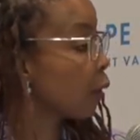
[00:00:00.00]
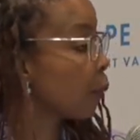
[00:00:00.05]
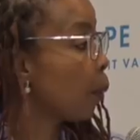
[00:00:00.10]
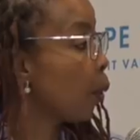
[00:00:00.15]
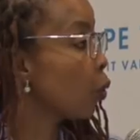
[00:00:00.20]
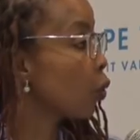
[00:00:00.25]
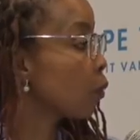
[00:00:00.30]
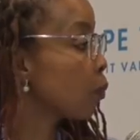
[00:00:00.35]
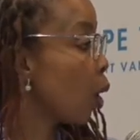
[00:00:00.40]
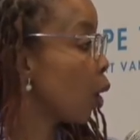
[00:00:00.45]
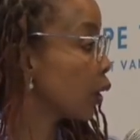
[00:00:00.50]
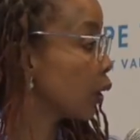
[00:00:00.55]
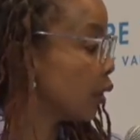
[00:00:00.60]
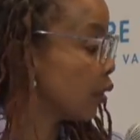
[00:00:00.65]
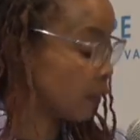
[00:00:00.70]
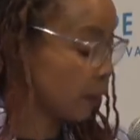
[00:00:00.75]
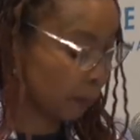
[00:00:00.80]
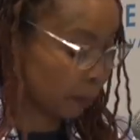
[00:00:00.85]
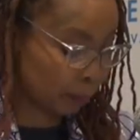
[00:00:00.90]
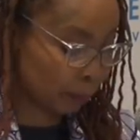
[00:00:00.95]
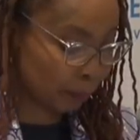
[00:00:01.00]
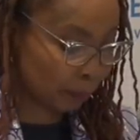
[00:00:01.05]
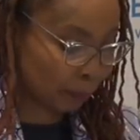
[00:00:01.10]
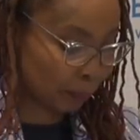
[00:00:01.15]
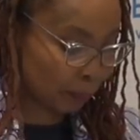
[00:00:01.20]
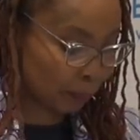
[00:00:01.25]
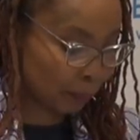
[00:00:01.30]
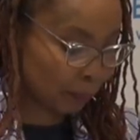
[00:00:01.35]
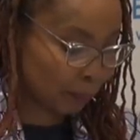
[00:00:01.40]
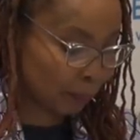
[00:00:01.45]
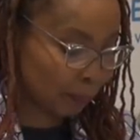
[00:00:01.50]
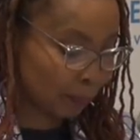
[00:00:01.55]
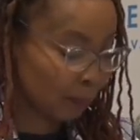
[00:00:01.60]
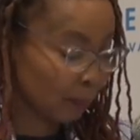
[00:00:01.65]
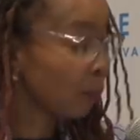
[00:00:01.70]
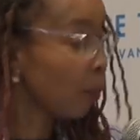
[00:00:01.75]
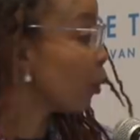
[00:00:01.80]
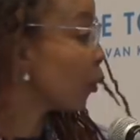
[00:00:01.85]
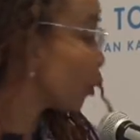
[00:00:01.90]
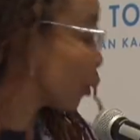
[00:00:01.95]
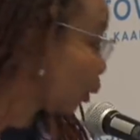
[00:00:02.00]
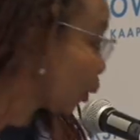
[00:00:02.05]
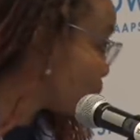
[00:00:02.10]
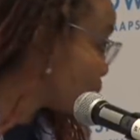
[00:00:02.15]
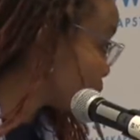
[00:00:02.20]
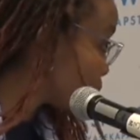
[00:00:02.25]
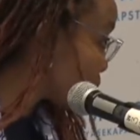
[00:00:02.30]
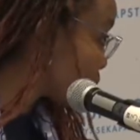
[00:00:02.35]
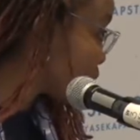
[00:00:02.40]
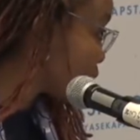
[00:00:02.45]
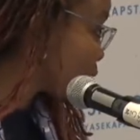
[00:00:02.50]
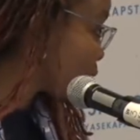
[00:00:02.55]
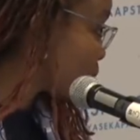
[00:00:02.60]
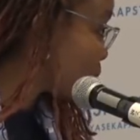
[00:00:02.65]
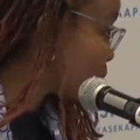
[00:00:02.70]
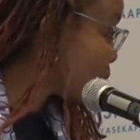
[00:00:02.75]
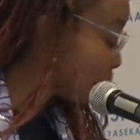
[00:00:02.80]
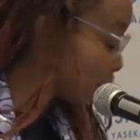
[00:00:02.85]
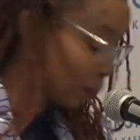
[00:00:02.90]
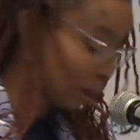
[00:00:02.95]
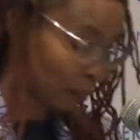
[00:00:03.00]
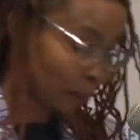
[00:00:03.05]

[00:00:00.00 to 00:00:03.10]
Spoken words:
postmodernism, postcolonial theory,